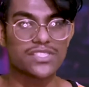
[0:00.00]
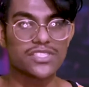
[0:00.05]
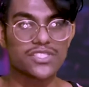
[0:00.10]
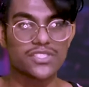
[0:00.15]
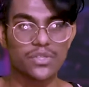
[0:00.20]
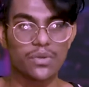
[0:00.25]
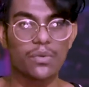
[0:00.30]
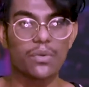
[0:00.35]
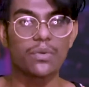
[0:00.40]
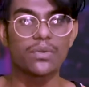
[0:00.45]

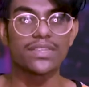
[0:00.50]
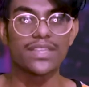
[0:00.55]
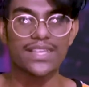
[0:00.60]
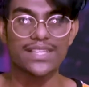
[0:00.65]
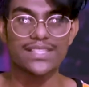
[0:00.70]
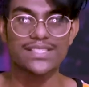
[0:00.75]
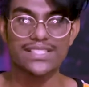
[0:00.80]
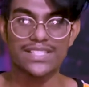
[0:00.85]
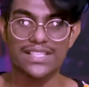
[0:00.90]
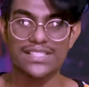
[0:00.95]
So
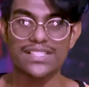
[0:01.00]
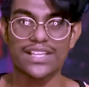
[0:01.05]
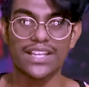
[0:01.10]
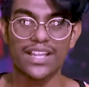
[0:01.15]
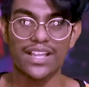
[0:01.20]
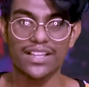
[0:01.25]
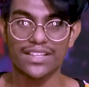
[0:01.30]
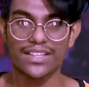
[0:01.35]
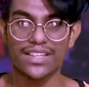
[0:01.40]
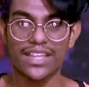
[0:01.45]
this is
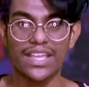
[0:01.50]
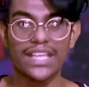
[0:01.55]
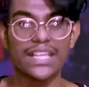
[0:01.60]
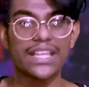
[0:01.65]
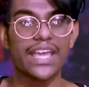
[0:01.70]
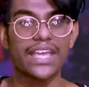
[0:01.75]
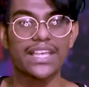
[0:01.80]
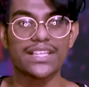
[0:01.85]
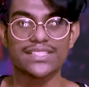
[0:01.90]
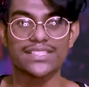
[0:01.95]
another thing
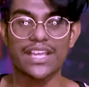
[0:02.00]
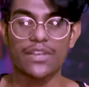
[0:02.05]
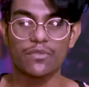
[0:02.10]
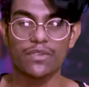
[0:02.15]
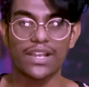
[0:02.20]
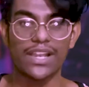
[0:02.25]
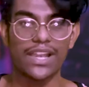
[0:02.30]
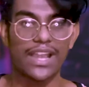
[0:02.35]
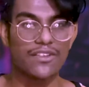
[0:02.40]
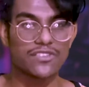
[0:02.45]
that
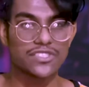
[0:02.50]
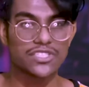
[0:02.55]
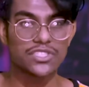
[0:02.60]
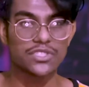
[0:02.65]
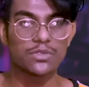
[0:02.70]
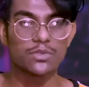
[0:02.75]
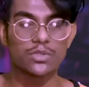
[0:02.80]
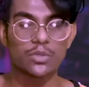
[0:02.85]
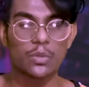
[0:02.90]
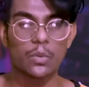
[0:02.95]
SendWin allows you
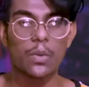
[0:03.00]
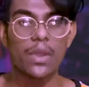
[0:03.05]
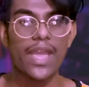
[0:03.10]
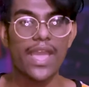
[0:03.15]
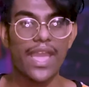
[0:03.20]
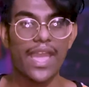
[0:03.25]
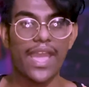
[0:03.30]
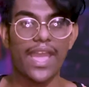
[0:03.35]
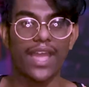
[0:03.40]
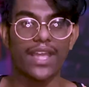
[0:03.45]
to do.
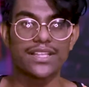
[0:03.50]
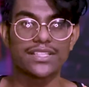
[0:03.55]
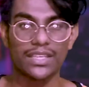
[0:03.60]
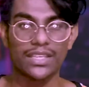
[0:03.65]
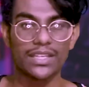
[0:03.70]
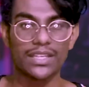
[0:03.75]
And